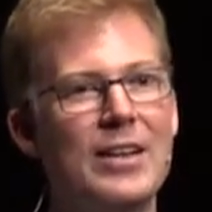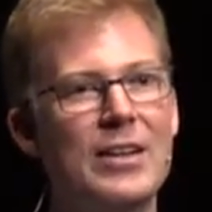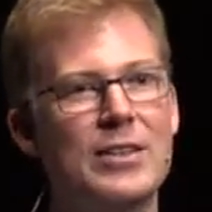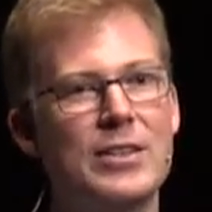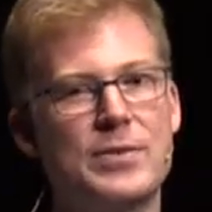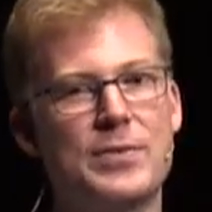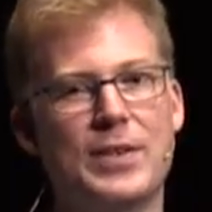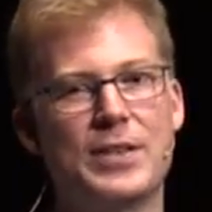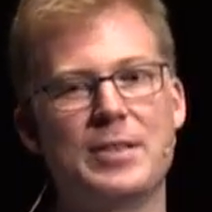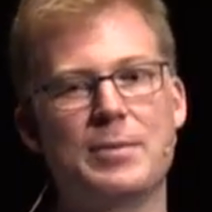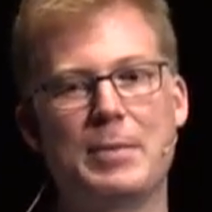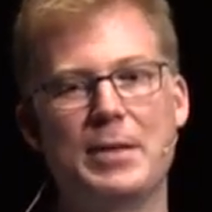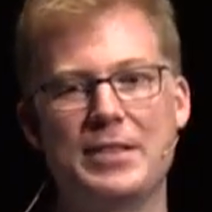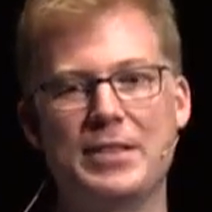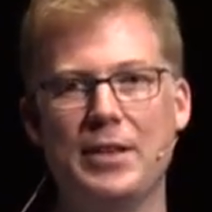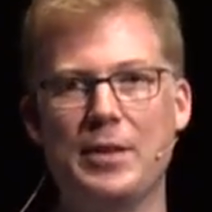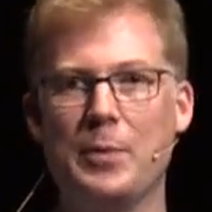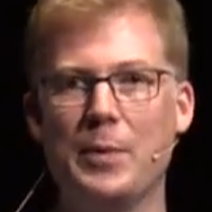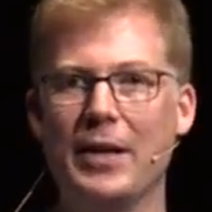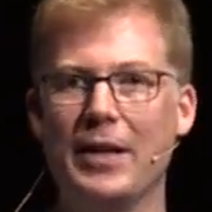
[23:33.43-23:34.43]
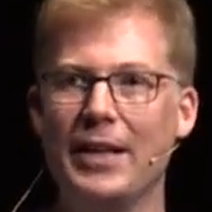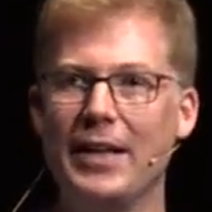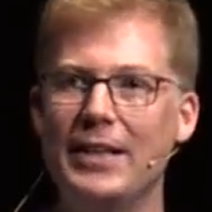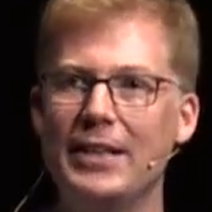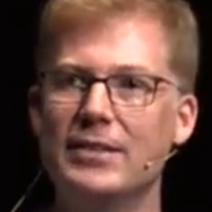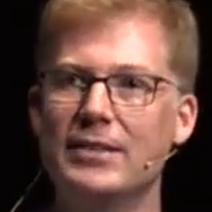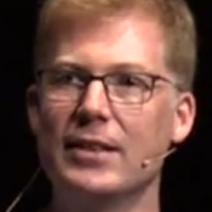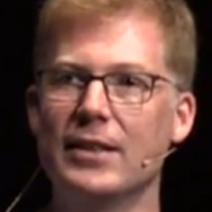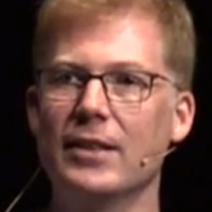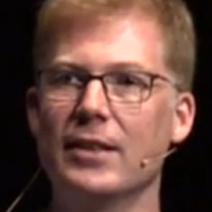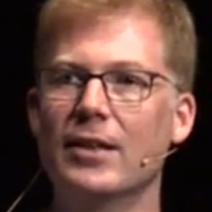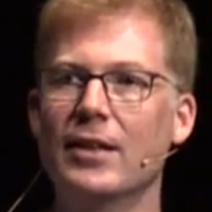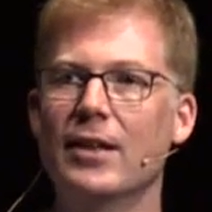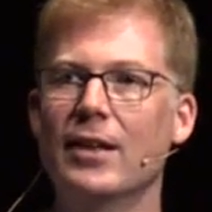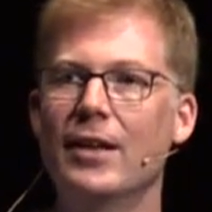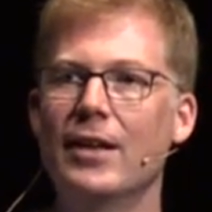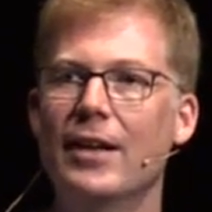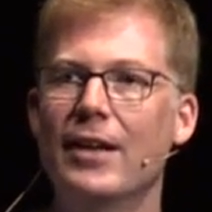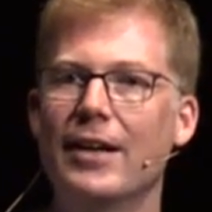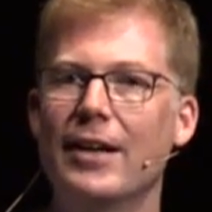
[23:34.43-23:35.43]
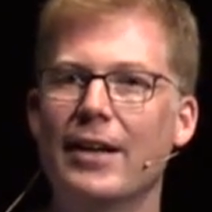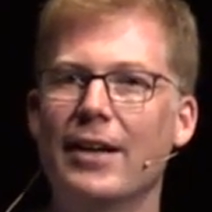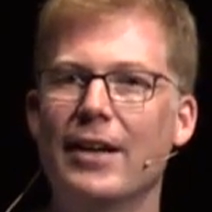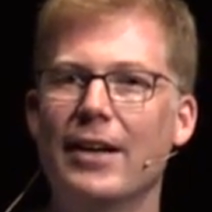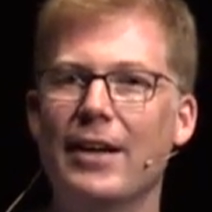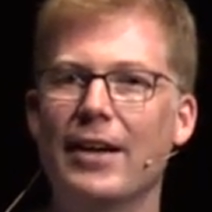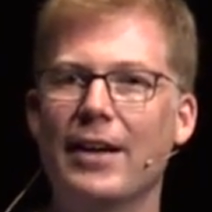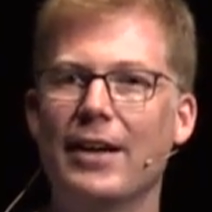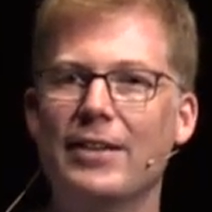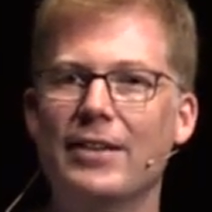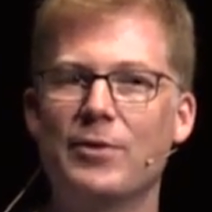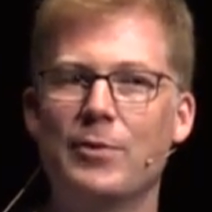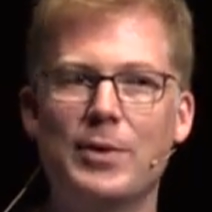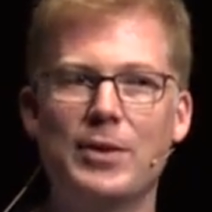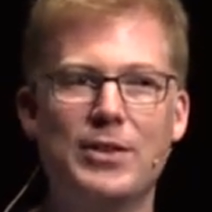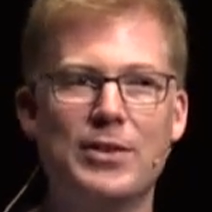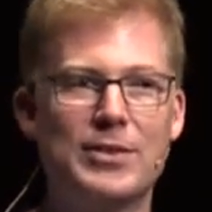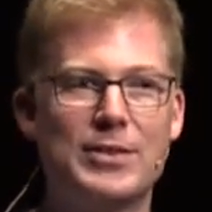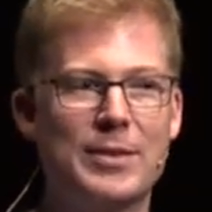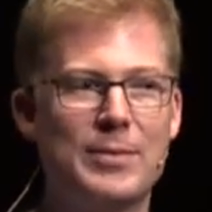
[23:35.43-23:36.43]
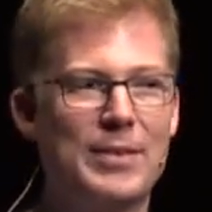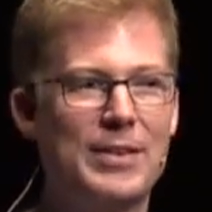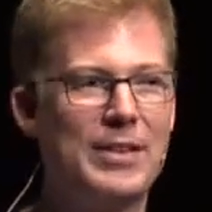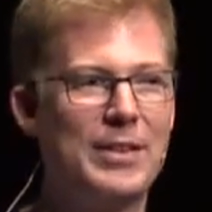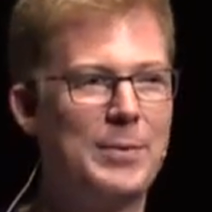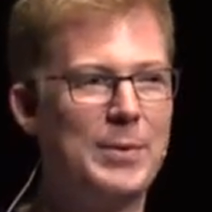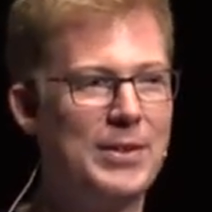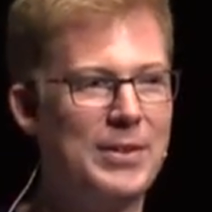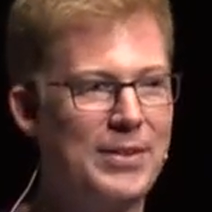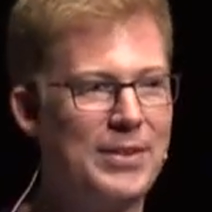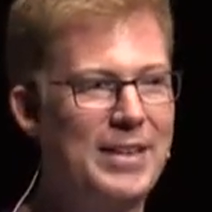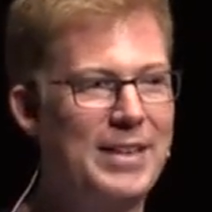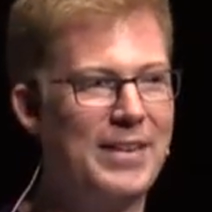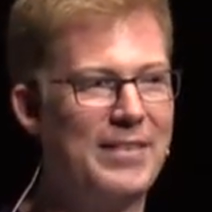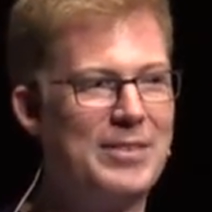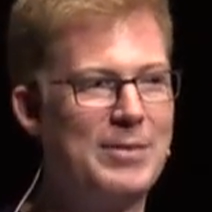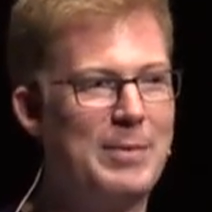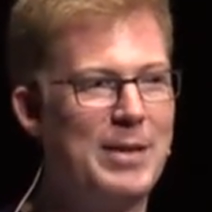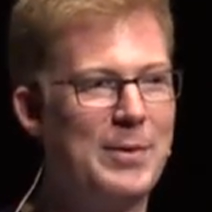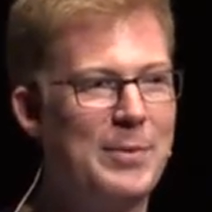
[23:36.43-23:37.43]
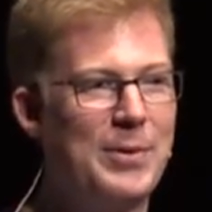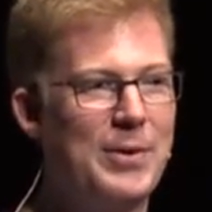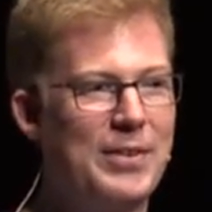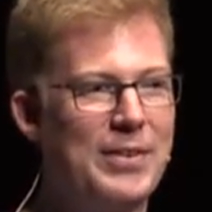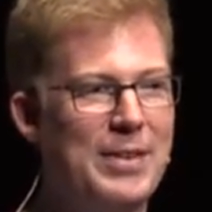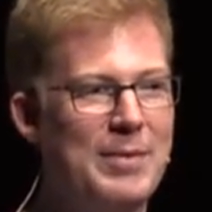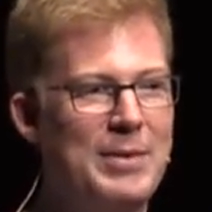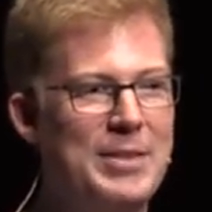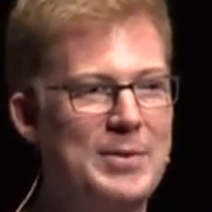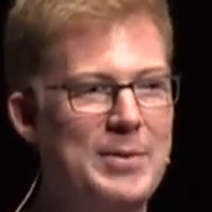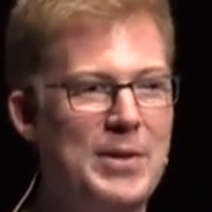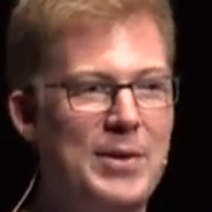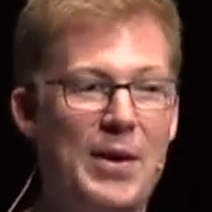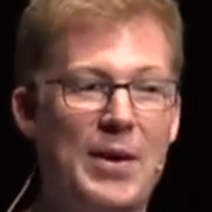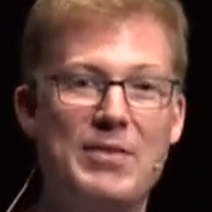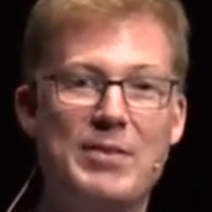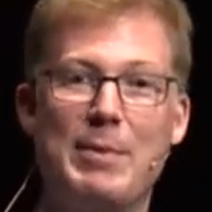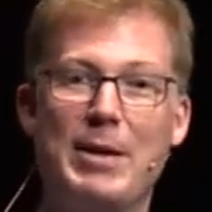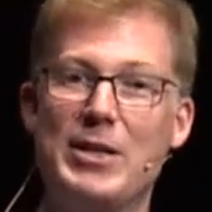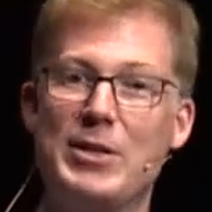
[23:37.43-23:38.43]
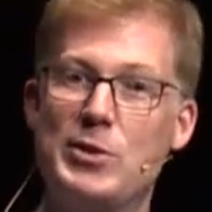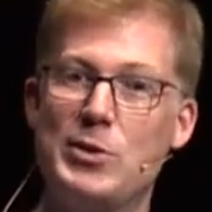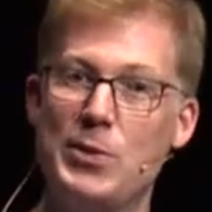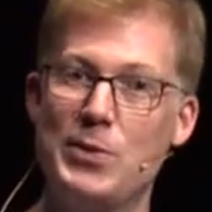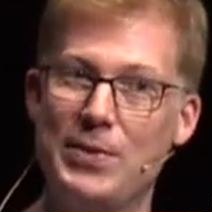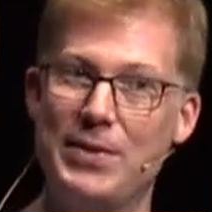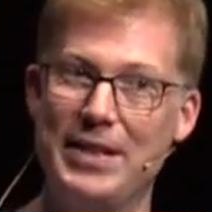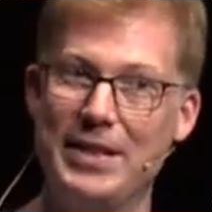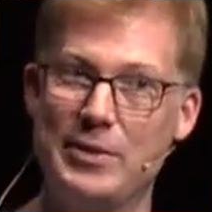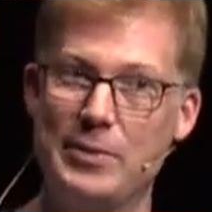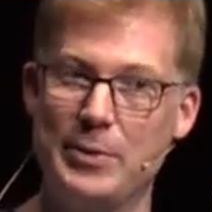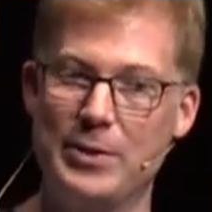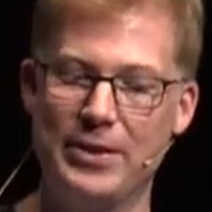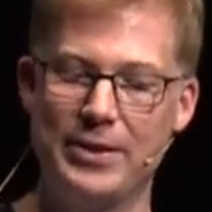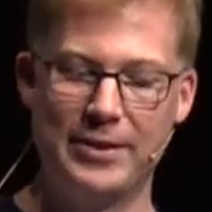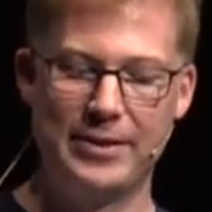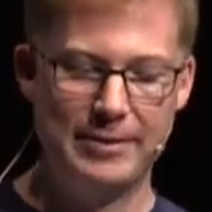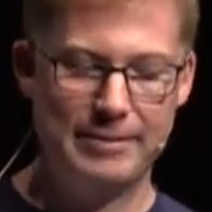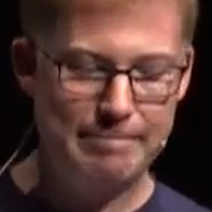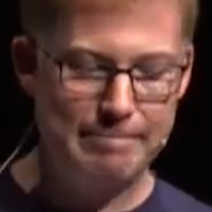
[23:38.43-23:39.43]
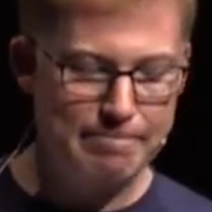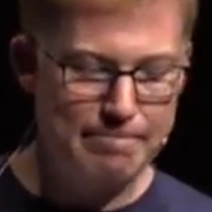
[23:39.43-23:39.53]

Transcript: because fundamentally we're lazy, and if we use something that we already have to make work, that means we don't have to make two things work.